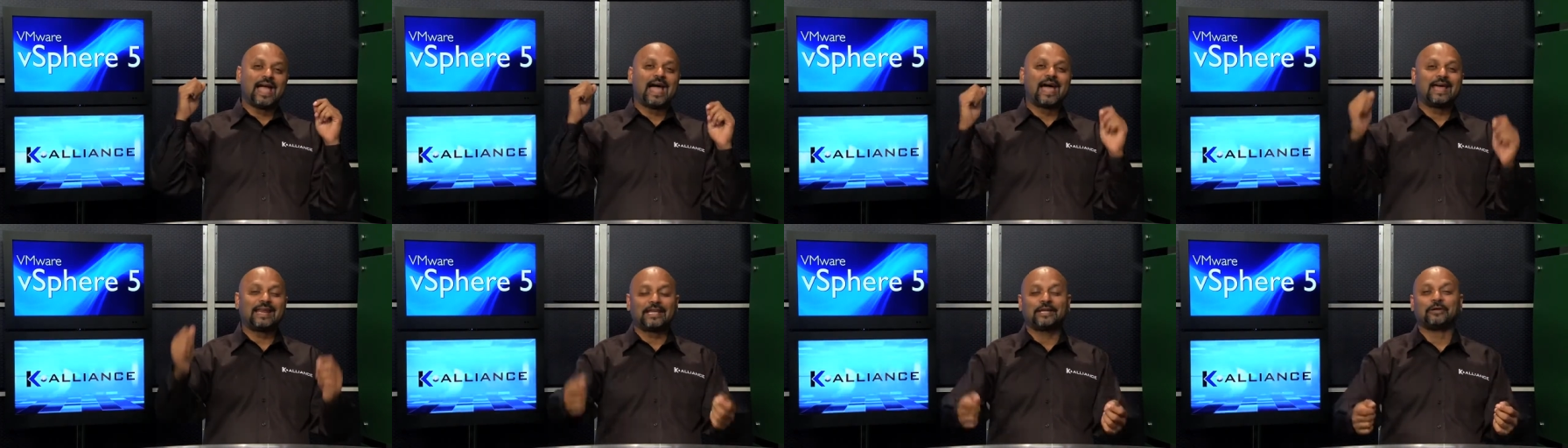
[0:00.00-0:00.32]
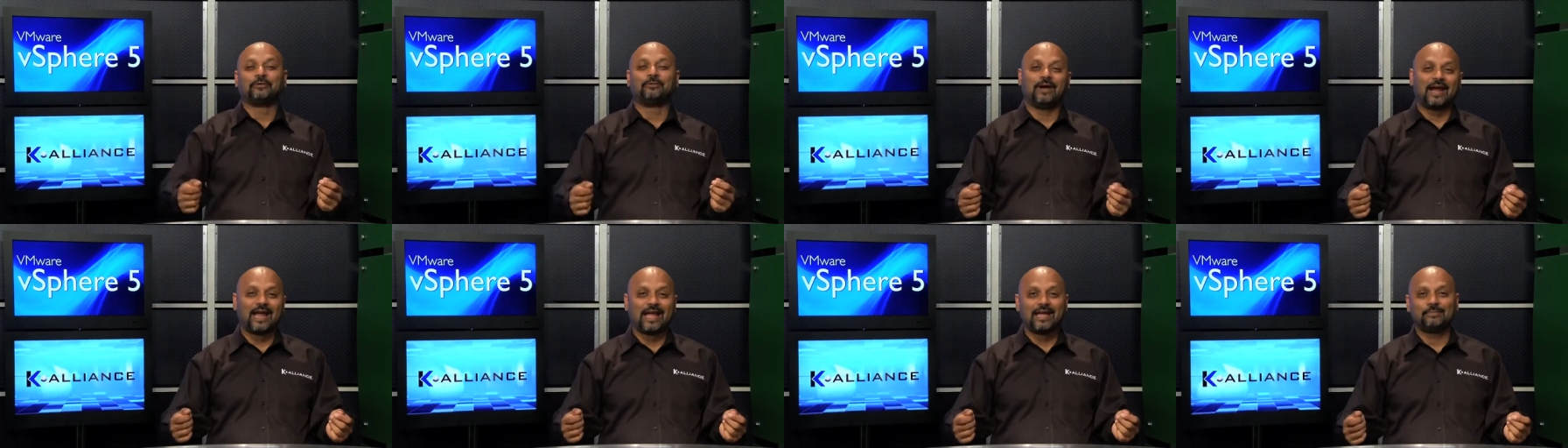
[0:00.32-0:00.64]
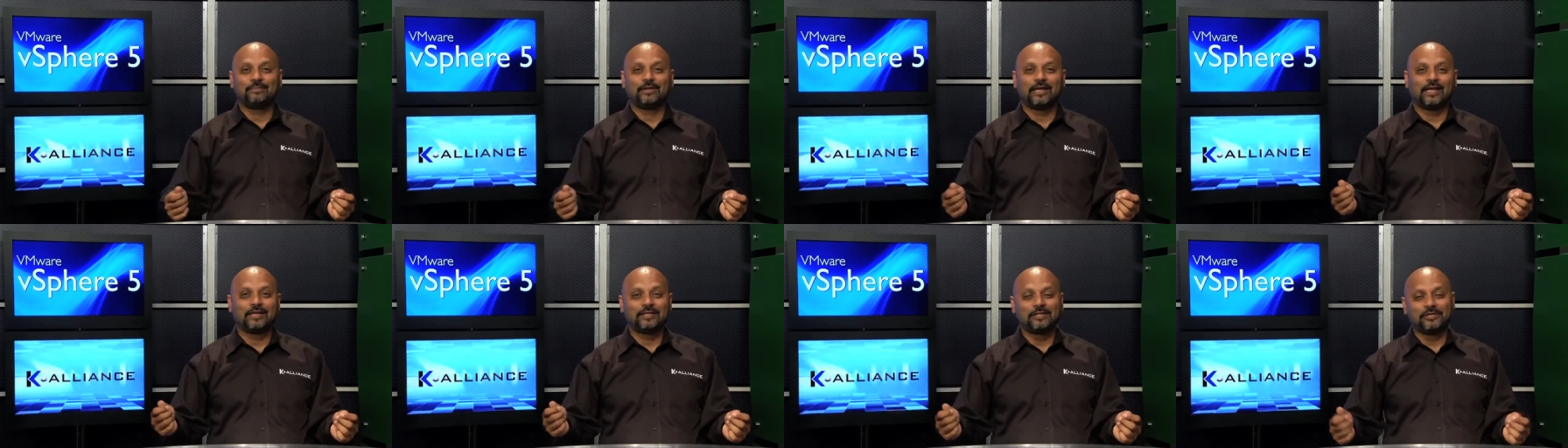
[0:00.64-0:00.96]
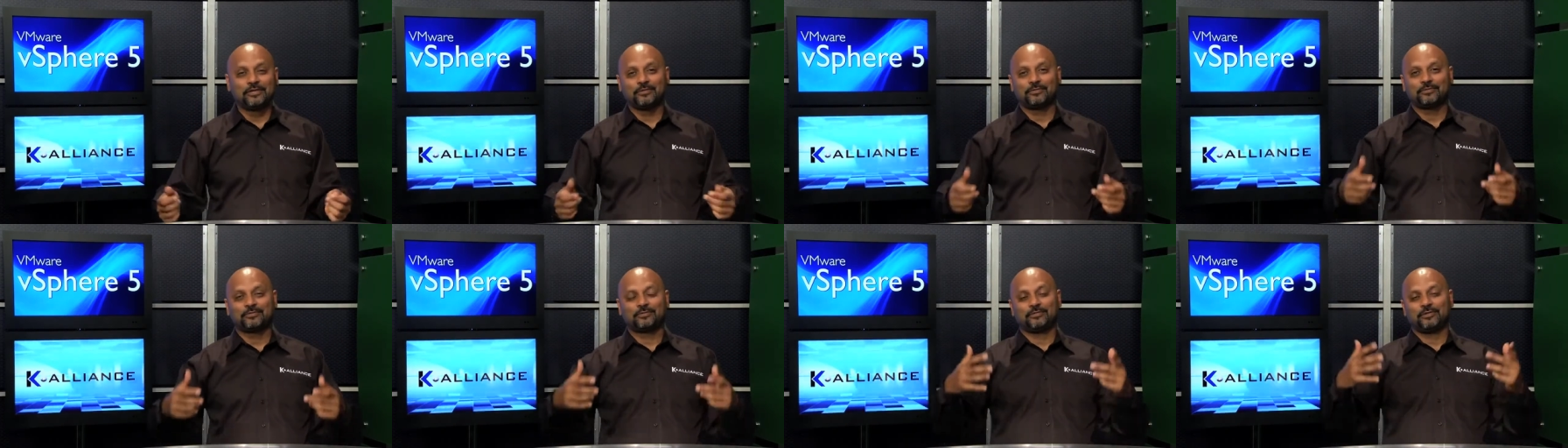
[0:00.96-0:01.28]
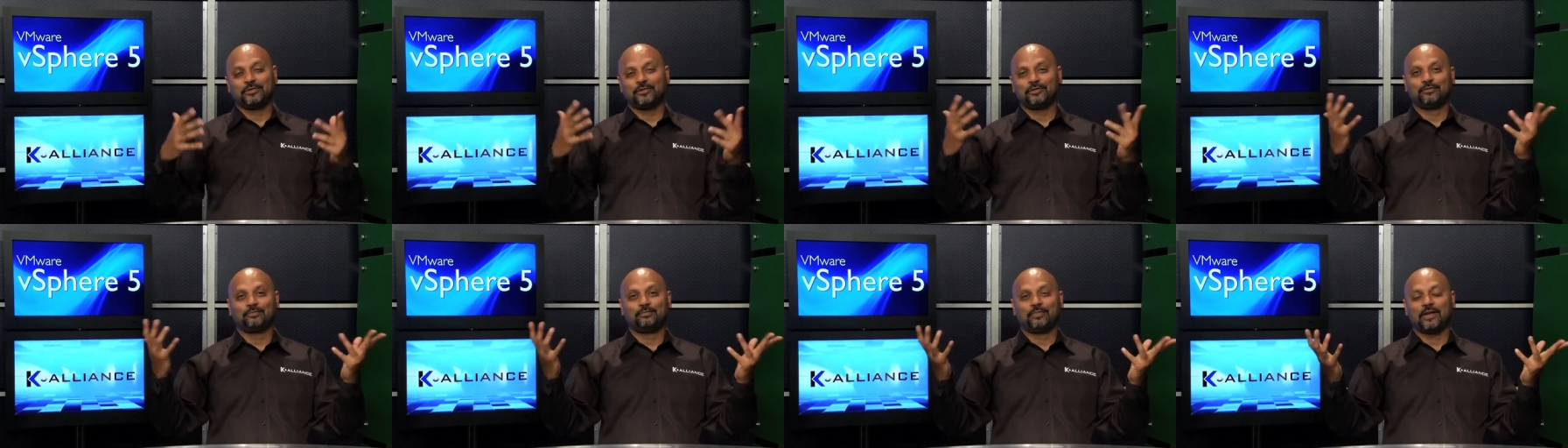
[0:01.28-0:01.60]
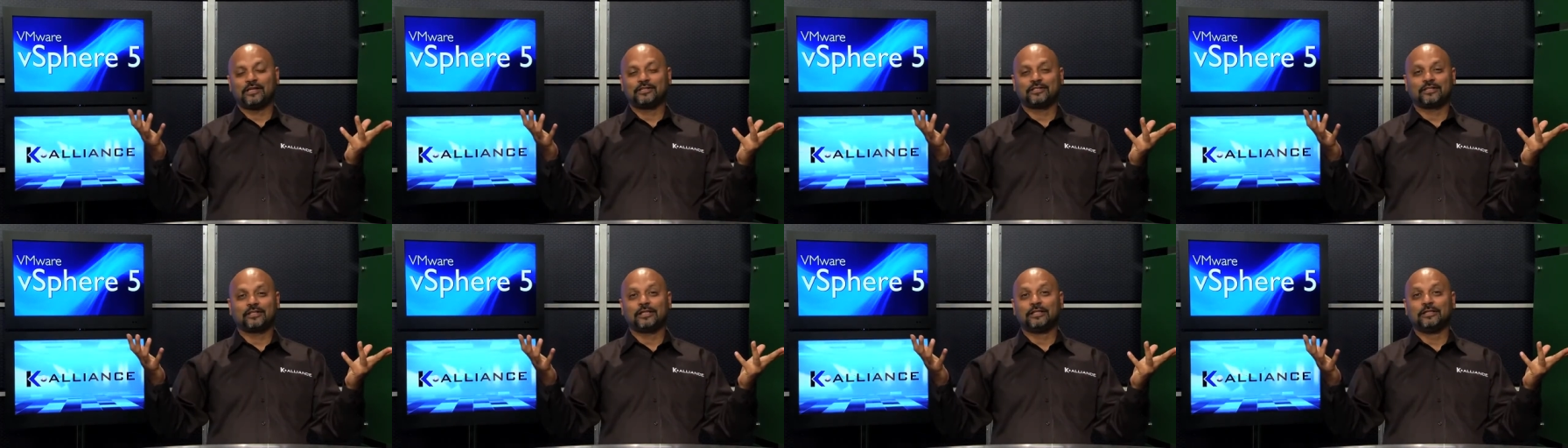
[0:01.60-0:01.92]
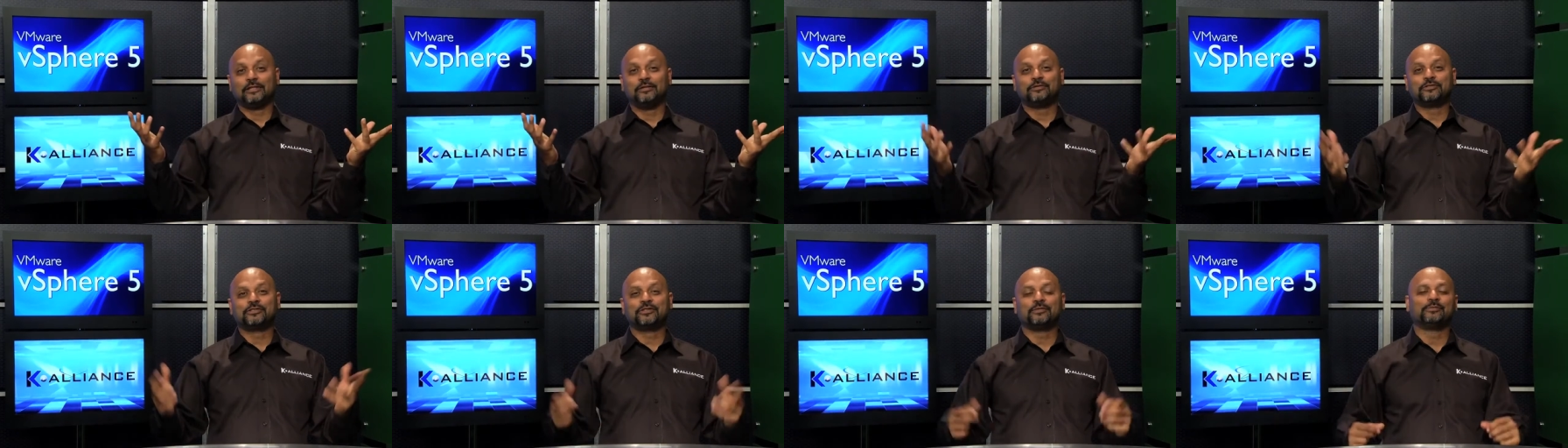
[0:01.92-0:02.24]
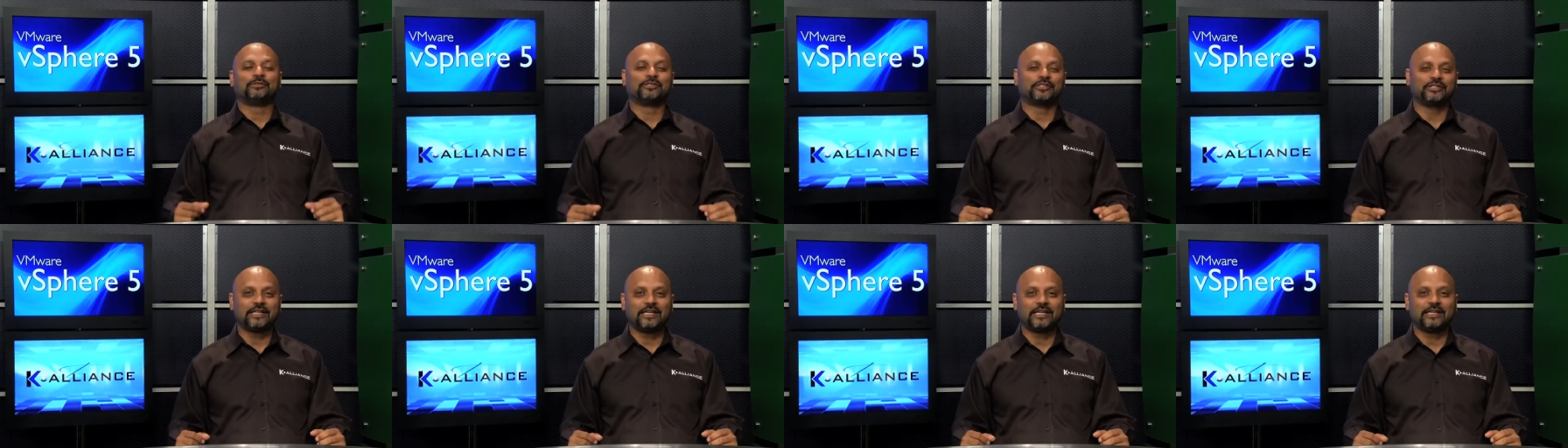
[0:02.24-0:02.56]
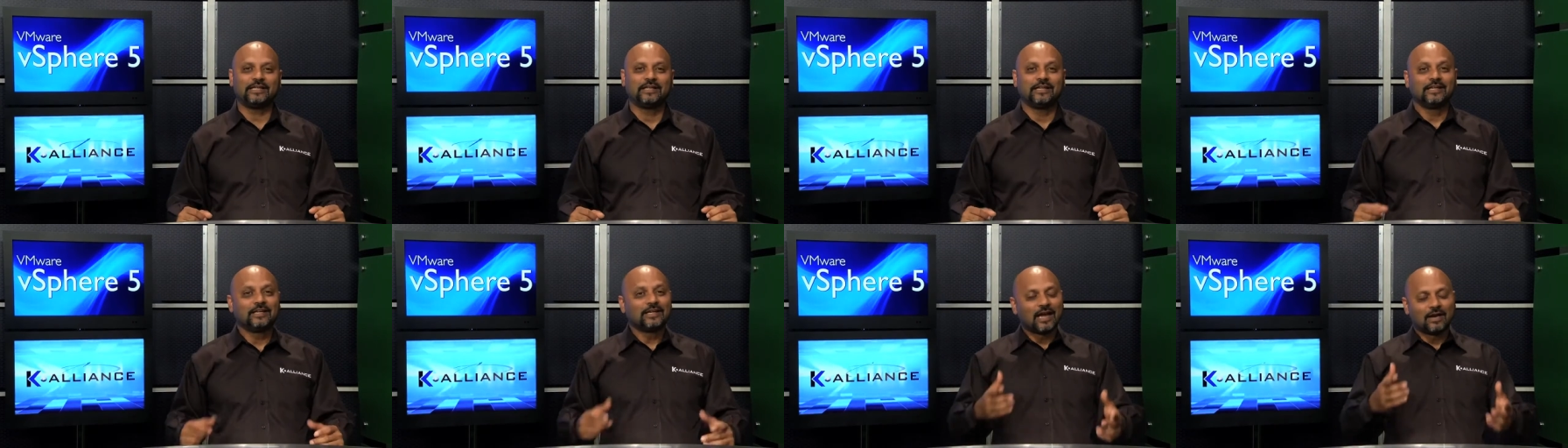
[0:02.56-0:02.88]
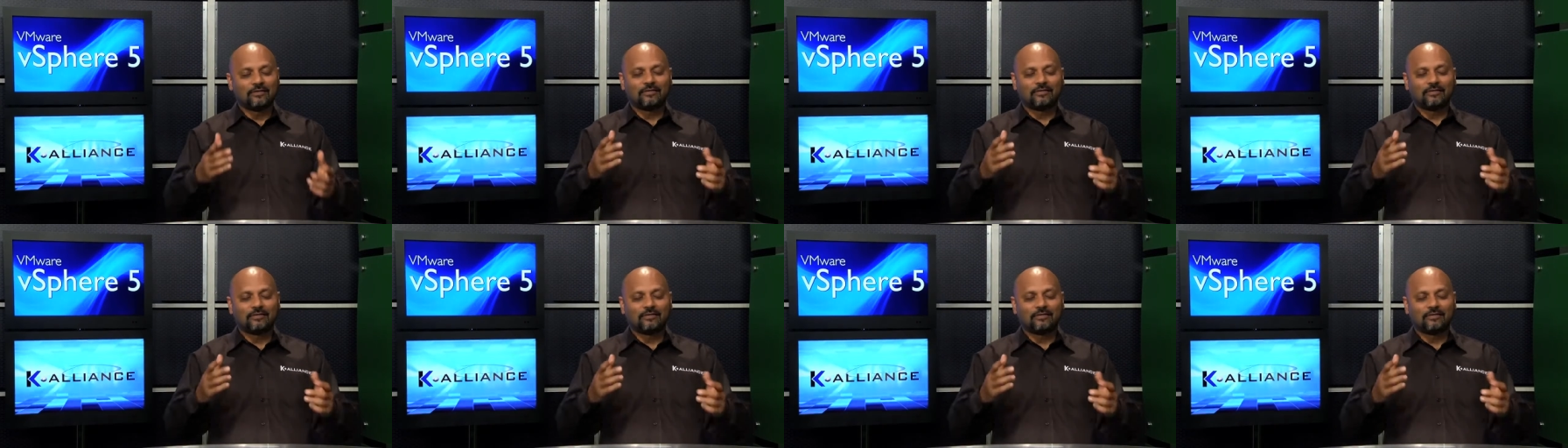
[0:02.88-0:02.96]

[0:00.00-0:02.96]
adding RAM in, you'd basically lose the machine.